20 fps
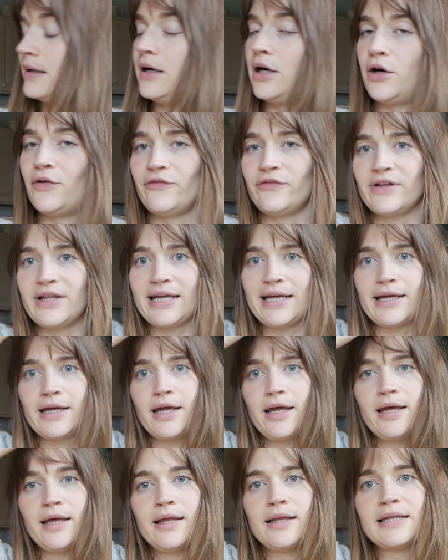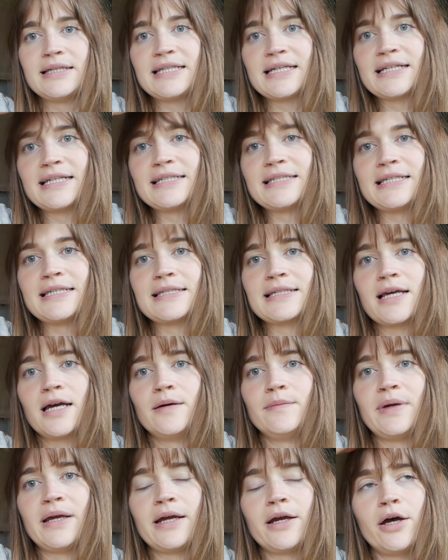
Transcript: Hopefully the sicknesses come and